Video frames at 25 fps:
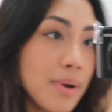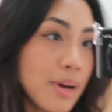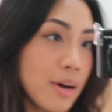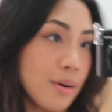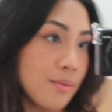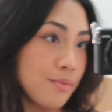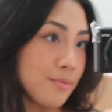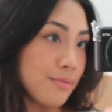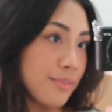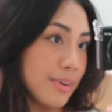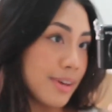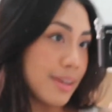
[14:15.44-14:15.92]
my
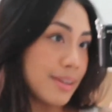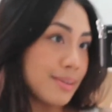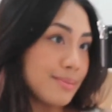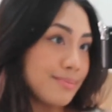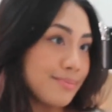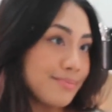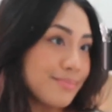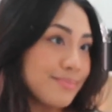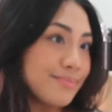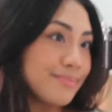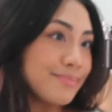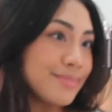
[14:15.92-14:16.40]
outfit
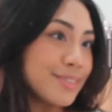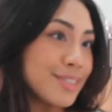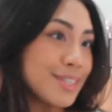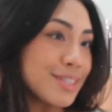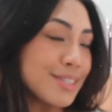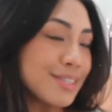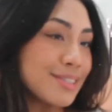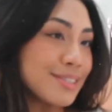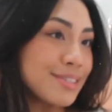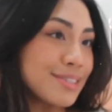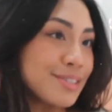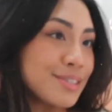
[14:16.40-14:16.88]

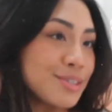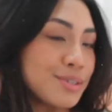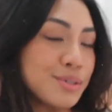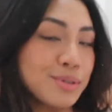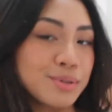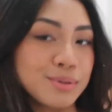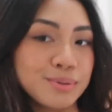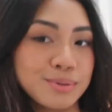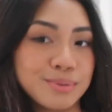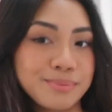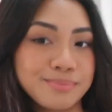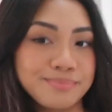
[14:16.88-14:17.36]
just
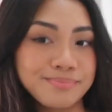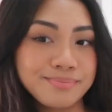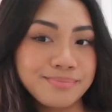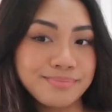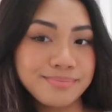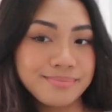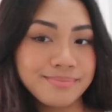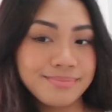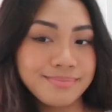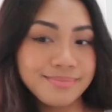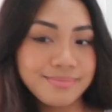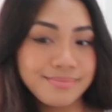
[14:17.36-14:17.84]
to
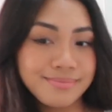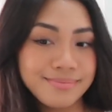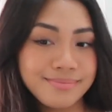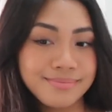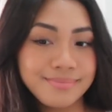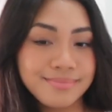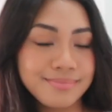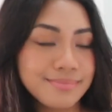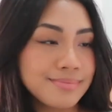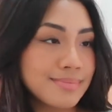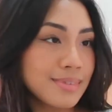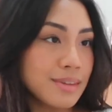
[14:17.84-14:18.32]

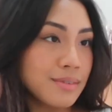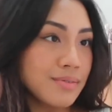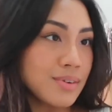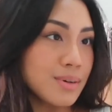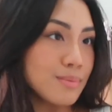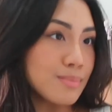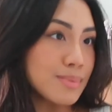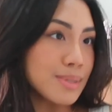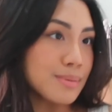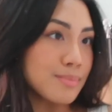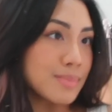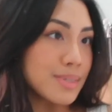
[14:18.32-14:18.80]

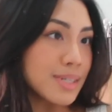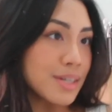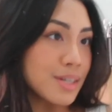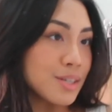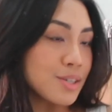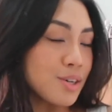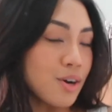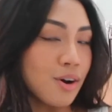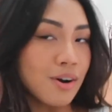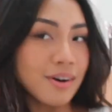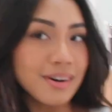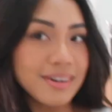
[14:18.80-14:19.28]
film some
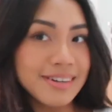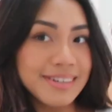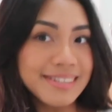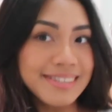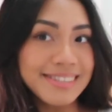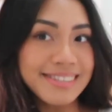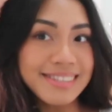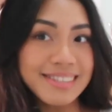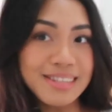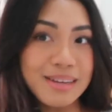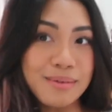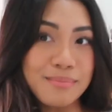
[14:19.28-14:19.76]

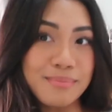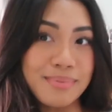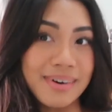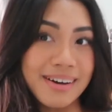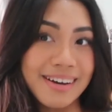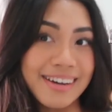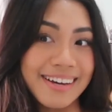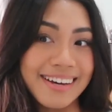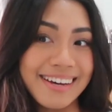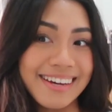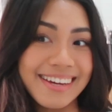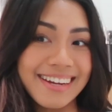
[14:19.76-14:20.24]
TikToks.
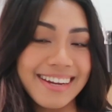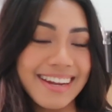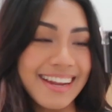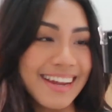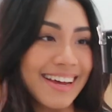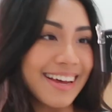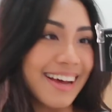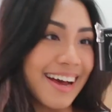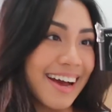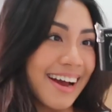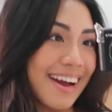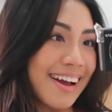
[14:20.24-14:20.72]
But
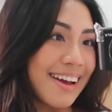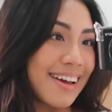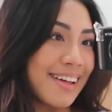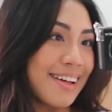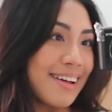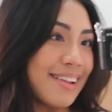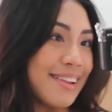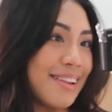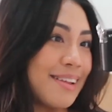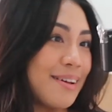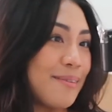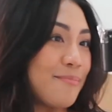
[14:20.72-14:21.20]
I
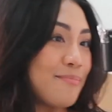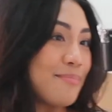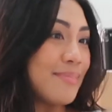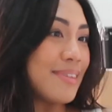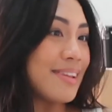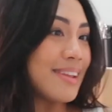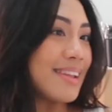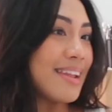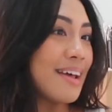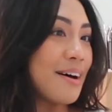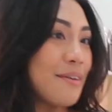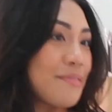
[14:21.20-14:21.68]

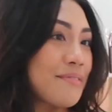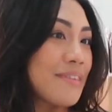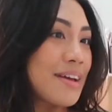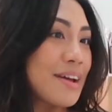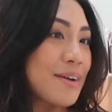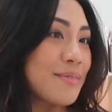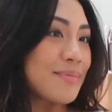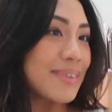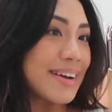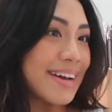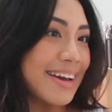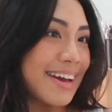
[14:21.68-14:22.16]
am
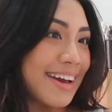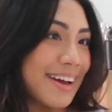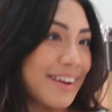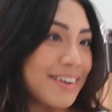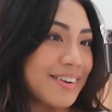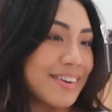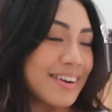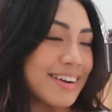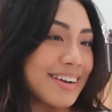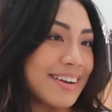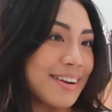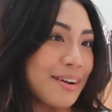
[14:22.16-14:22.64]
loving my
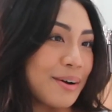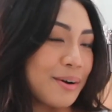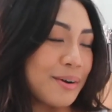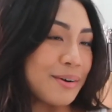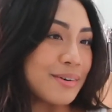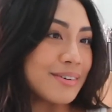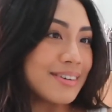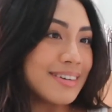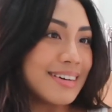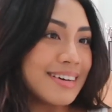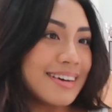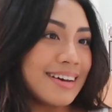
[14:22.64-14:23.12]
hair right
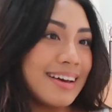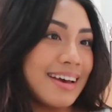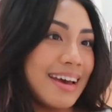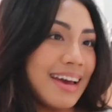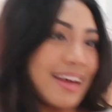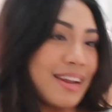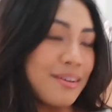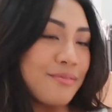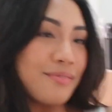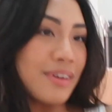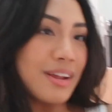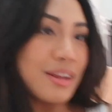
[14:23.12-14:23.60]
now.
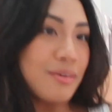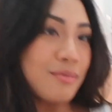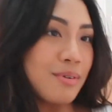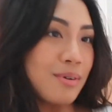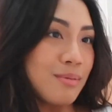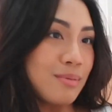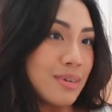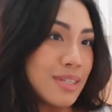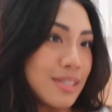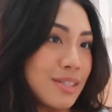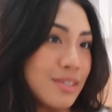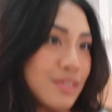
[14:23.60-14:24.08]
And if
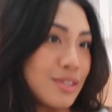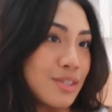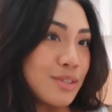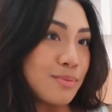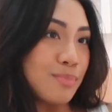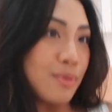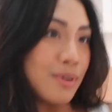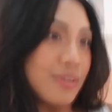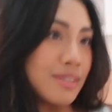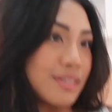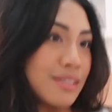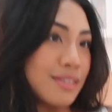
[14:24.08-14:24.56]
anyone wants to
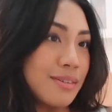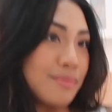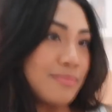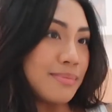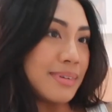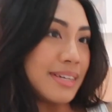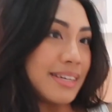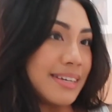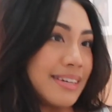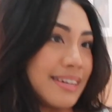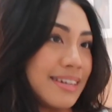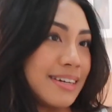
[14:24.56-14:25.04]
sponsor
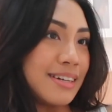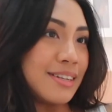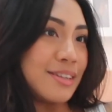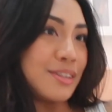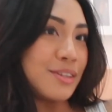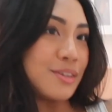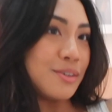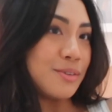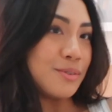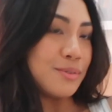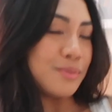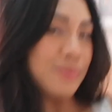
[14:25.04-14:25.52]
me a
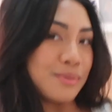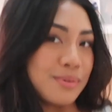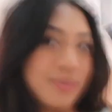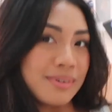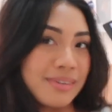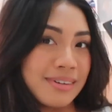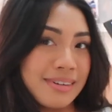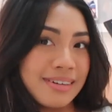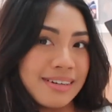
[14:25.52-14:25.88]
new...